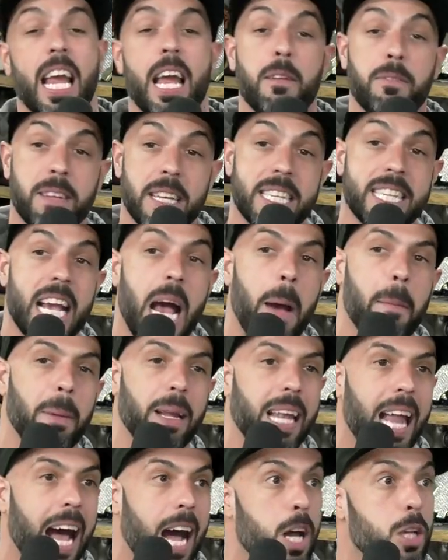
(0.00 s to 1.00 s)
if the time
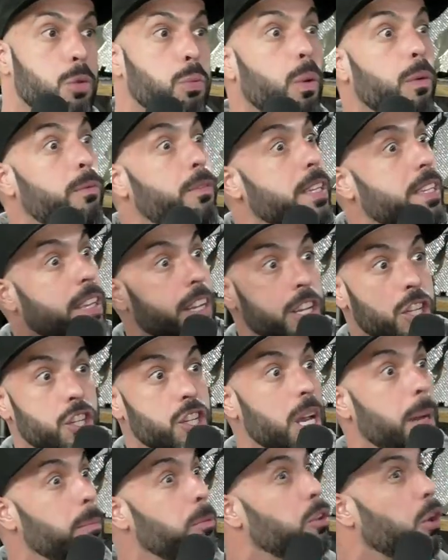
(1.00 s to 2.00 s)
allows, we'll visit a
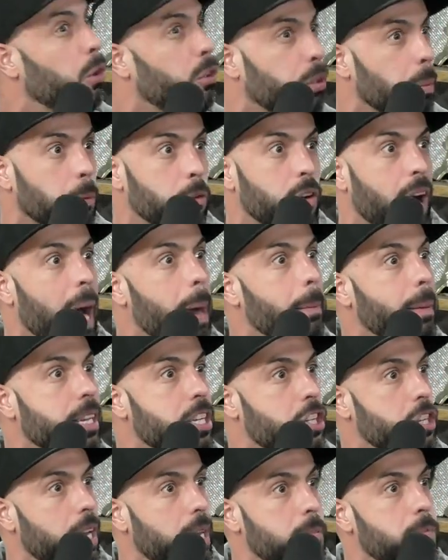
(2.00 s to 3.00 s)
gym, you know, some grimy
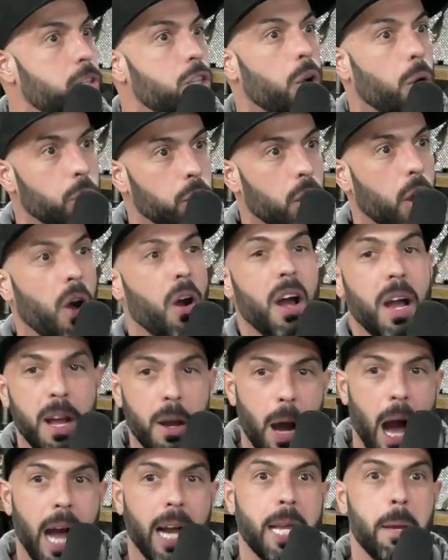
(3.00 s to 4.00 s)
gym. So, you know,
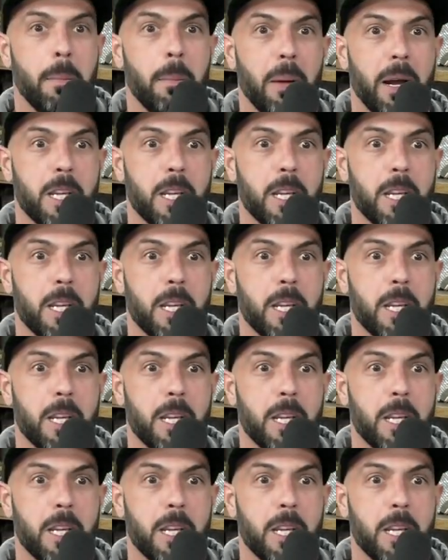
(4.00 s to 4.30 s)
I keep my